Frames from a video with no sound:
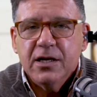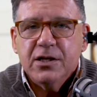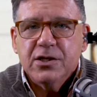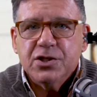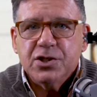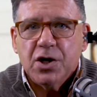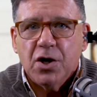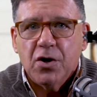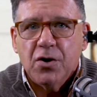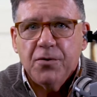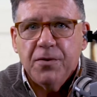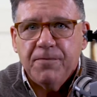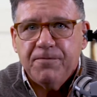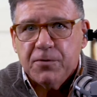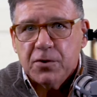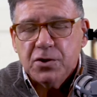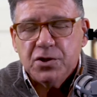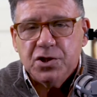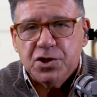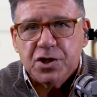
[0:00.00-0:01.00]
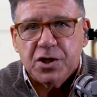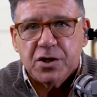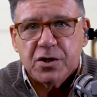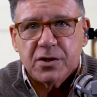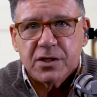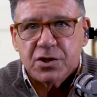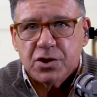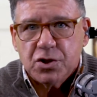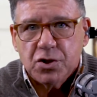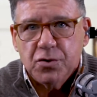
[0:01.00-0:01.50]
So the first year
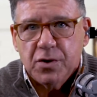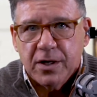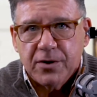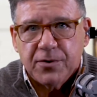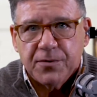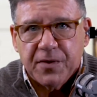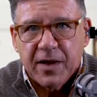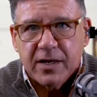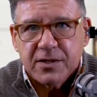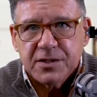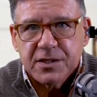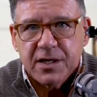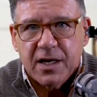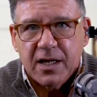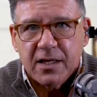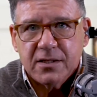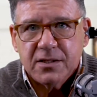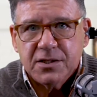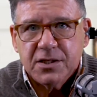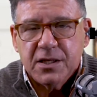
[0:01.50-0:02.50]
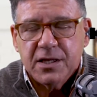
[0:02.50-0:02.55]
it's $200,000